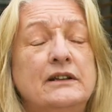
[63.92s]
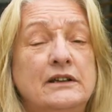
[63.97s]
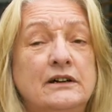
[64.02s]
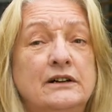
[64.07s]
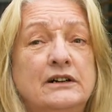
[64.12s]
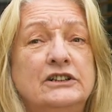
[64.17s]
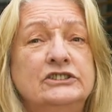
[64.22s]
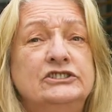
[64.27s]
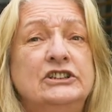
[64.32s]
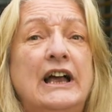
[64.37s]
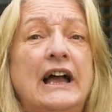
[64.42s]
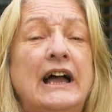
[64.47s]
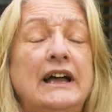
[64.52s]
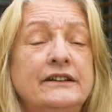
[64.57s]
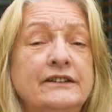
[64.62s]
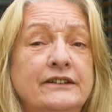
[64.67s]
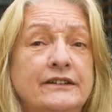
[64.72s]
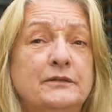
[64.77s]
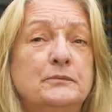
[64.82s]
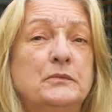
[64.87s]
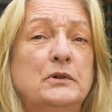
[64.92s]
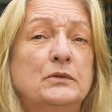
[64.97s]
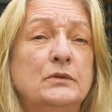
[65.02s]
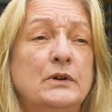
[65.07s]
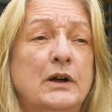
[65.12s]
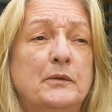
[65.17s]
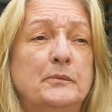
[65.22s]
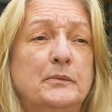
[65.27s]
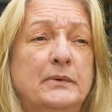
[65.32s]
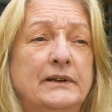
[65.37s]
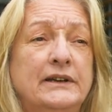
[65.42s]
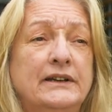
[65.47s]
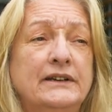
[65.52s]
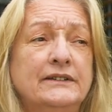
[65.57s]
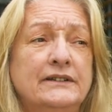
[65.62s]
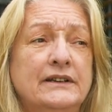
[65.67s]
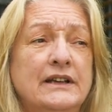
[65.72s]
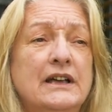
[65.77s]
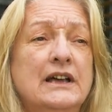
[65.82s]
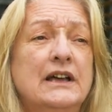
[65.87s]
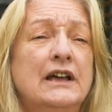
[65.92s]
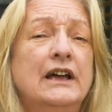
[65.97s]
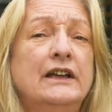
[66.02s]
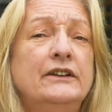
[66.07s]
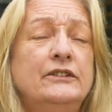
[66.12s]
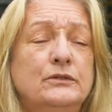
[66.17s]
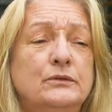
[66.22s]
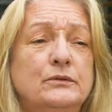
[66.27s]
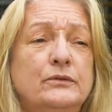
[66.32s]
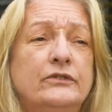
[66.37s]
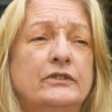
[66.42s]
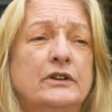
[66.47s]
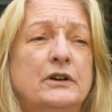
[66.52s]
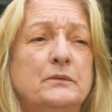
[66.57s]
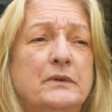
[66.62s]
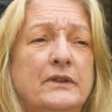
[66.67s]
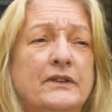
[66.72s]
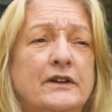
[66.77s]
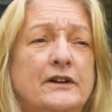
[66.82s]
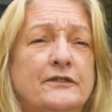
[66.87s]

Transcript: large and small companies and also with